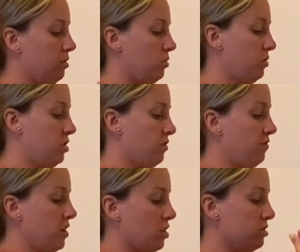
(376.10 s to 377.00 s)
with your
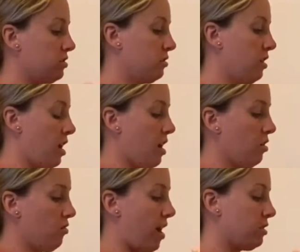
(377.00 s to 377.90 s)
fingers
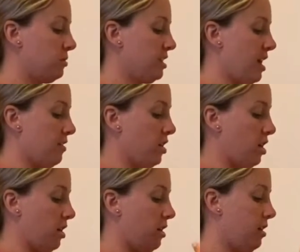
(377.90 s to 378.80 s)
grasped
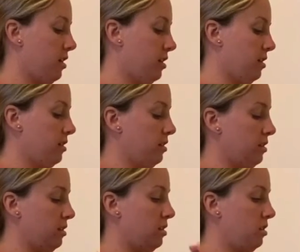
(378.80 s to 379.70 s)
together.
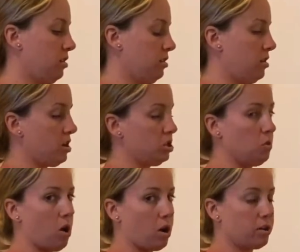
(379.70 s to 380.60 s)
Not too
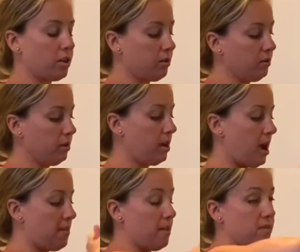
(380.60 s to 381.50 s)
hard though.
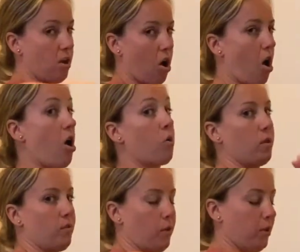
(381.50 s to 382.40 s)
And then the
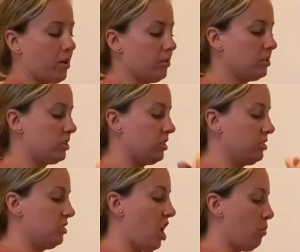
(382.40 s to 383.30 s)
awkward roller coaster
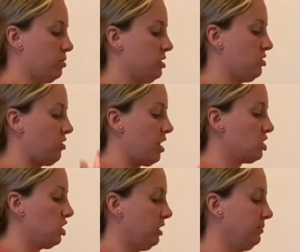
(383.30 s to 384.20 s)
is the opposite
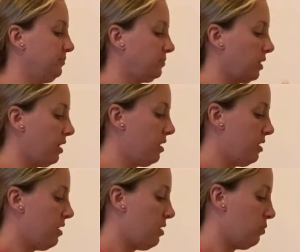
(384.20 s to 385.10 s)
direction,
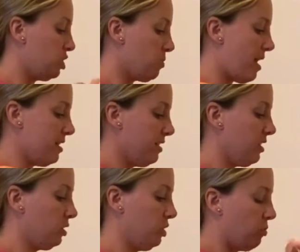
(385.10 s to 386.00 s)
which might
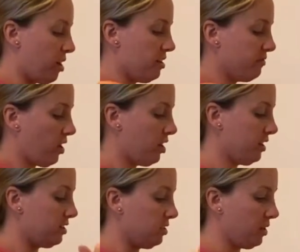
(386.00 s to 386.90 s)
include a brain fart,
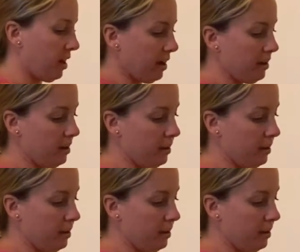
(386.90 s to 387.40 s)
that's okay.